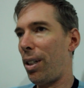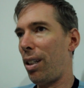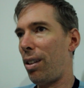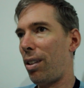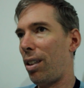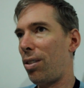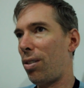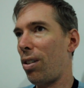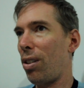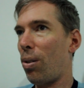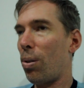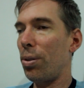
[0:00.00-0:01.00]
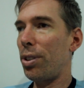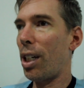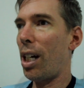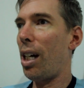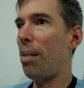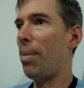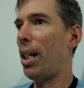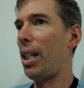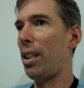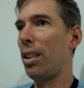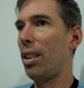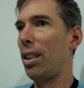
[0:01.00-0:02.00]
I think during the whole time
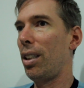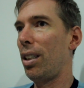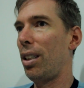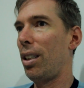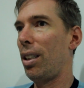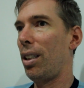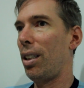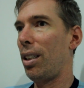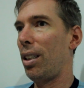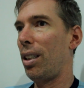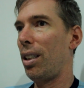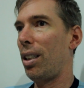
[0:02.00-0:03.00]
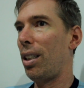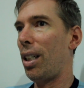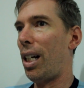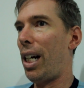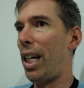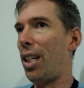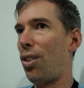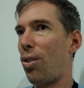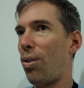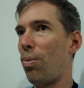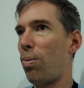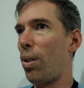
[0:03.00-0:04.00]
I
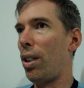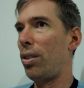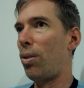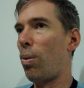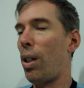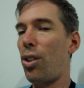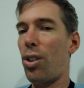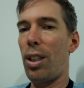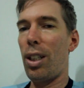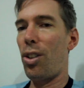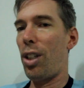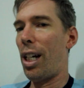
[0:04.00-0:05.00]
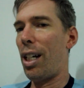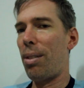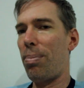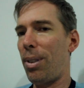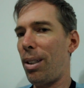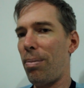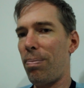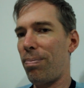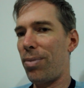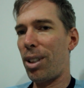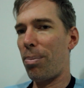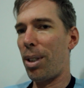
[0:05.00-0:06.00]
answered one question that she asked me,
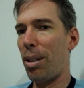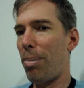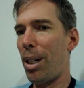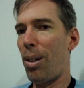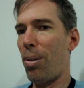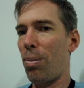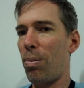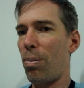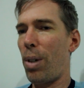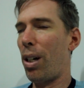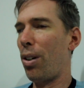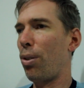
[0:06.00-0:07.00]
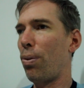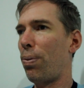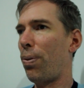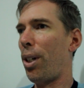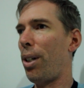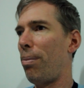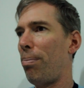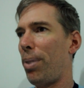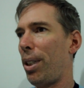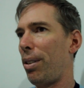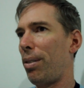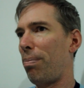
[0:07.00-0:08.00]
something about where are you from,
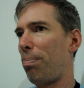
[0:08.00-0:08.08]
but